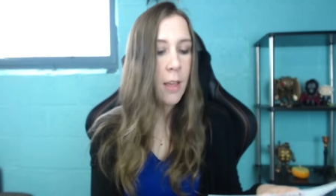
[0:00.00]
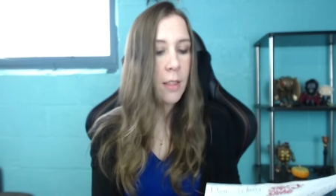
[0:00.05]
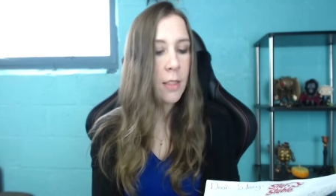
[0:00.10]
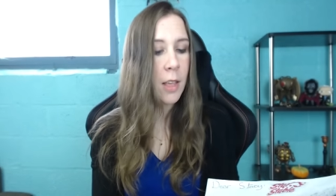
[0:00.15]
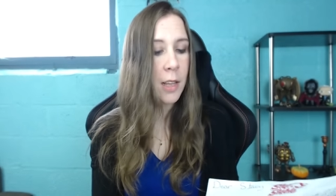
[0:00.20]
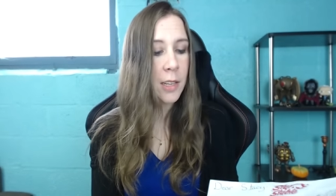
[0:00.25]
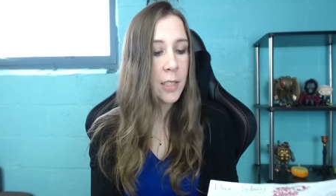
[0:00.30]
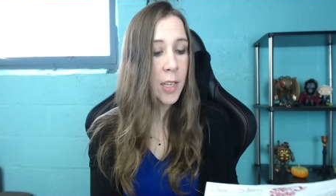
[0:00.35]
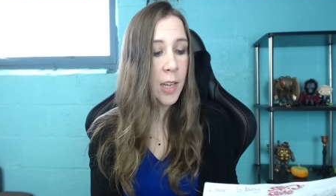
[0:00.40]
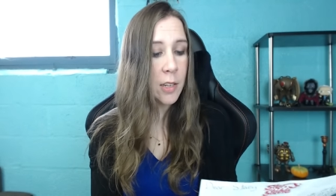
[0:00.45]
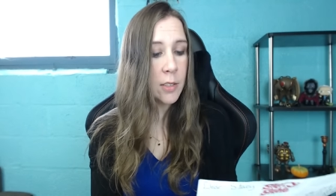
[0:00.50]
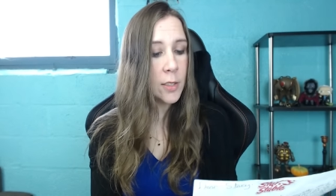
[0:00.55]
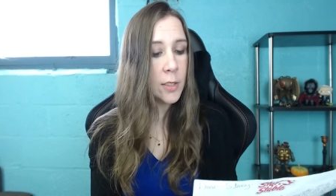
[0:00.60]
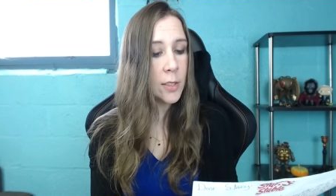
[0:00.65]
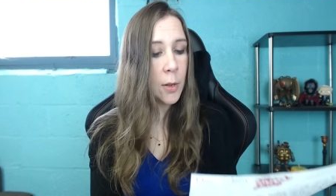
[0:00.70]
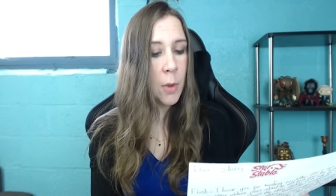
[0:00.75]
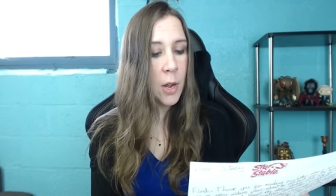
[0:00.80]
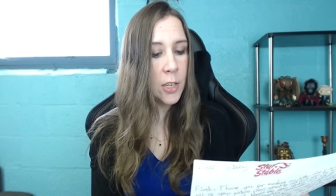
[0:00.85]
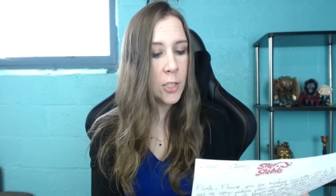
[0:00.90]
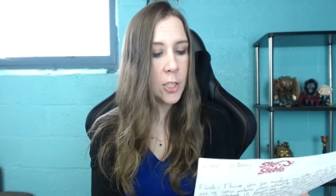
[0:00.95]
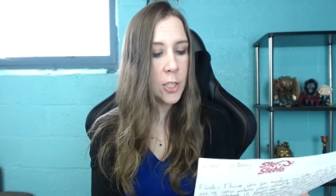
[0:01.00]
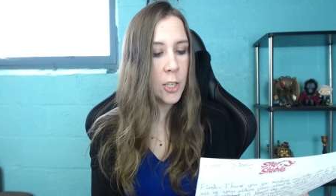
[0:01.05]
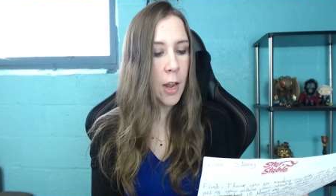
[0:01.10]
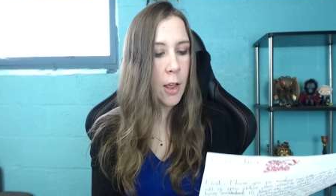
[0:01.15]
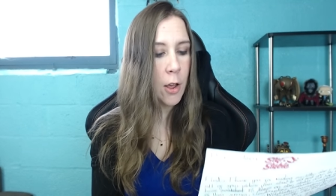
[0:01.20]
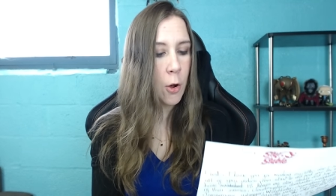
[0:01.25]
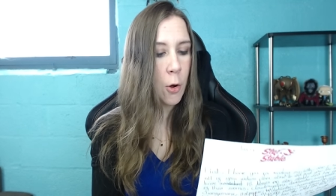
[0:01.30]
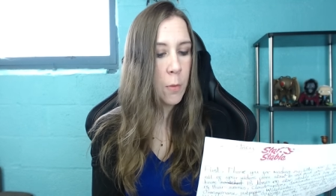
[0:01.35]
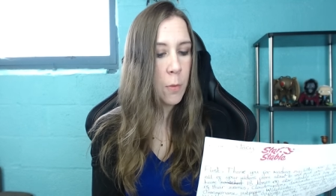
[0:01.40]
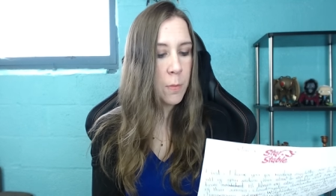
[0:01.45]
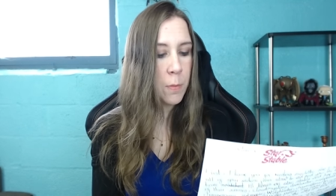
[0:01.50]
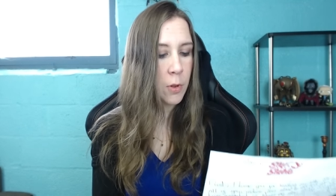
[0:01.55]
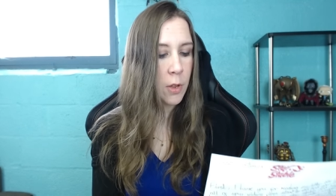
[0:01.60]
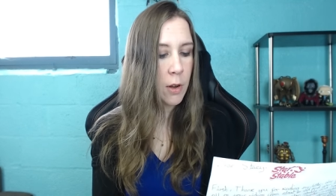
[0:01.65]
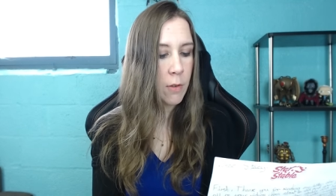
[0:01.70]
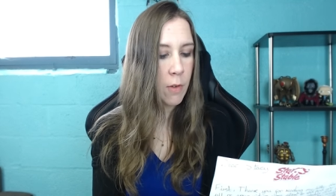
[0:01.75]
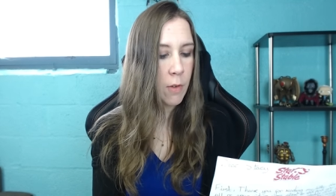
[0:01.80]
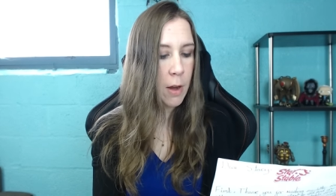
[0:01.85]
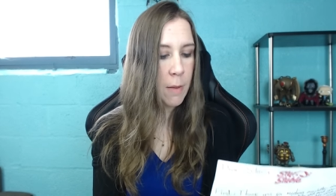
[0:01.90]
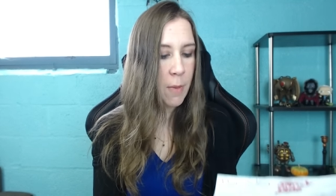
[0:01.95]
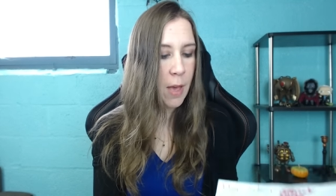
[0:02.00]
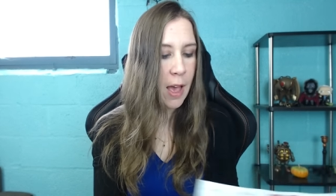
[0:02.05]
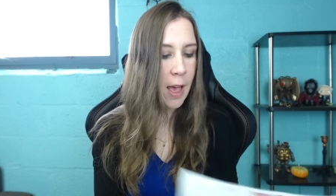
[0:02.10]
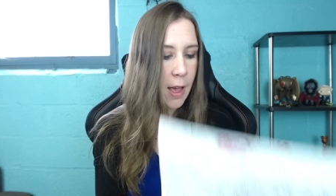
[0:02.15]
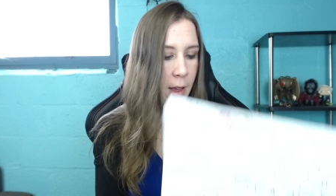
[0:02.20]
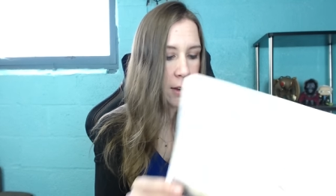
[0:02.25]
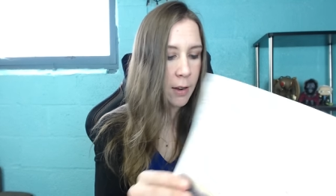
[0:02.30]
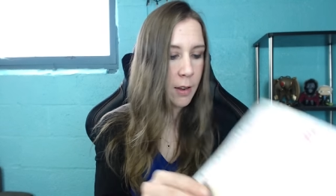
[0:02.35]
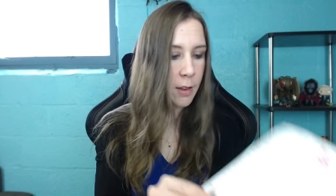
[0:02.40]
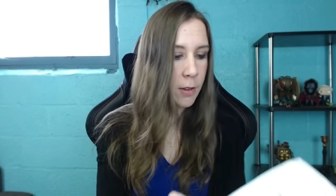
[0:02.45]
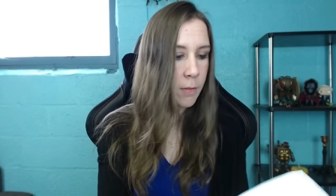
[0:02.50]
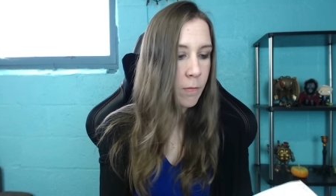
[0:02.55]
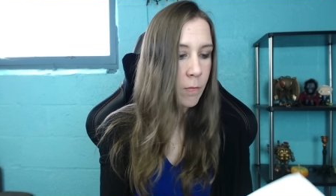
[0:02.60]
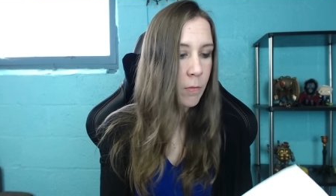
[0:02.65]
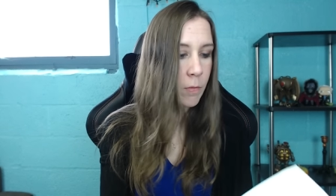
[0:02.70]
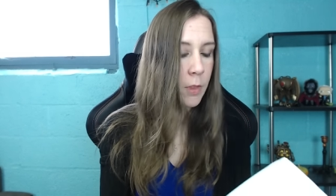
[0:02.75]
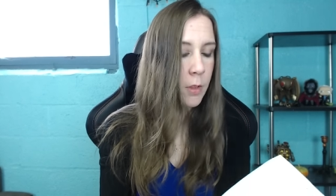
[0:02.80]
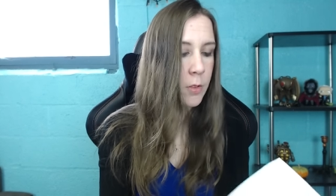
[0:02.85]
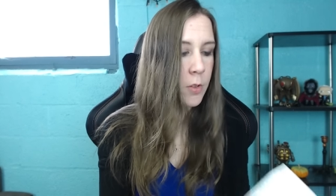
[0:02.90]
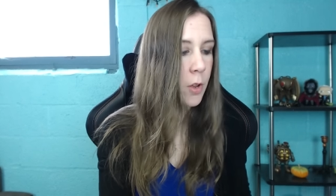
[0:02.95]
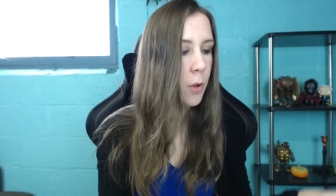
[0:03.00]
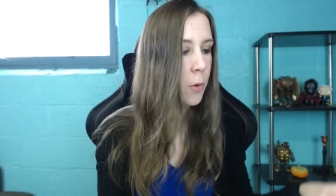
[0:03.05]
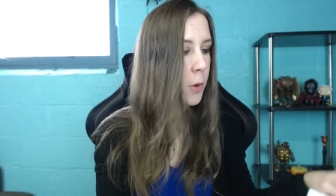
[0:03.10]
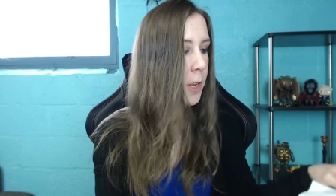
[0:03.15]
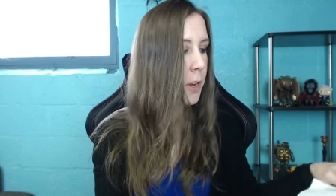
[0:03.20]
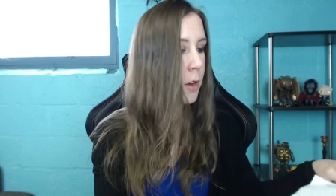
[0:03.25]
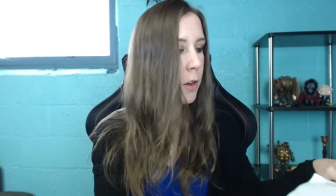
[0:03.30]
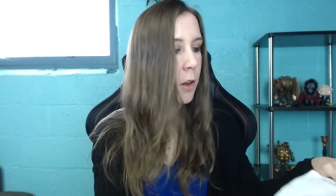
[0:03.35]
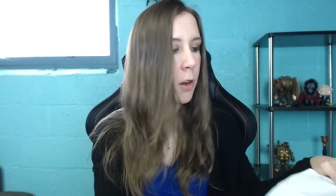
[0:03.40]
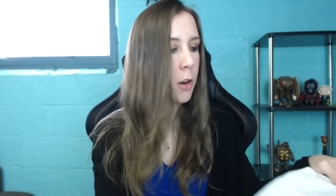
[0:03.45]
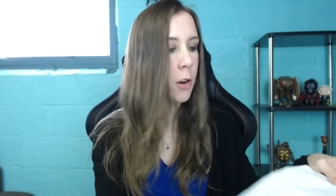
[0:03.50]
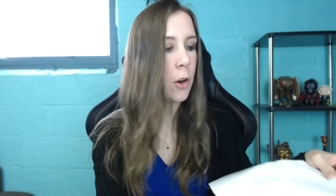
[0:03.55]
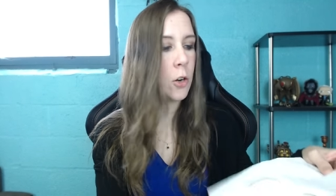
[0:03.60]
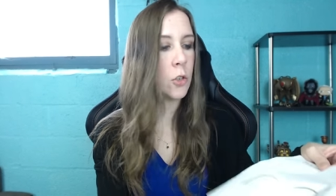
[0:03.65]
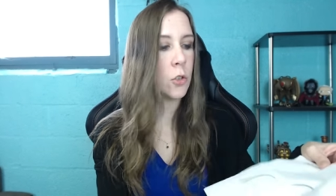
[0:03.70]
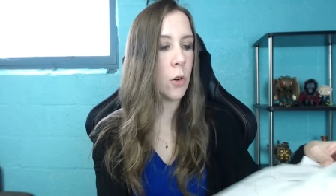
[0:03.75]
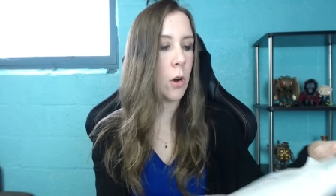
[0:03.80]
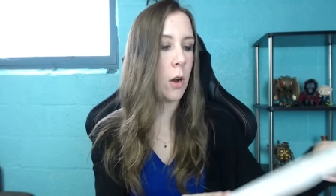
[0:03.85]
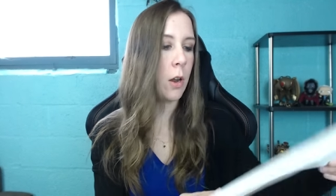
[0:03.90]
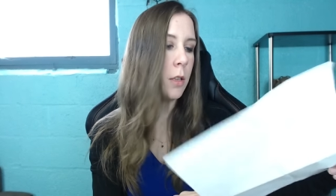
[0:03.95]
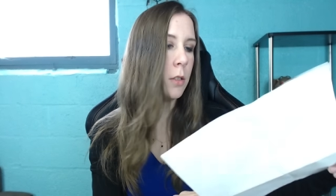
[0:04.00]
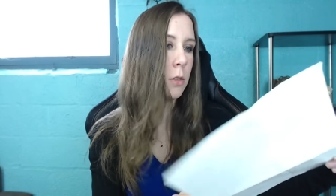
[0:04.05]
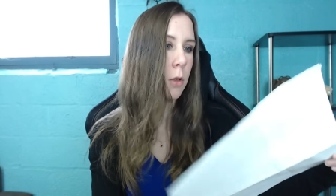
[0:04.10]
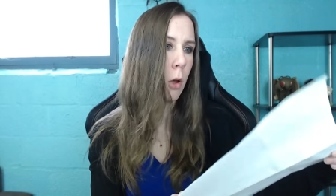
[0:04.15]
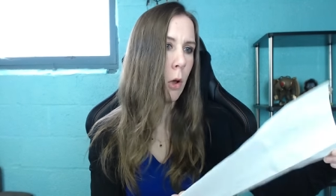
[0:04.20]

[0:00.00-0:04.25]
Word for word: Thanks again so much. I hope you can write back. So here are her drawings.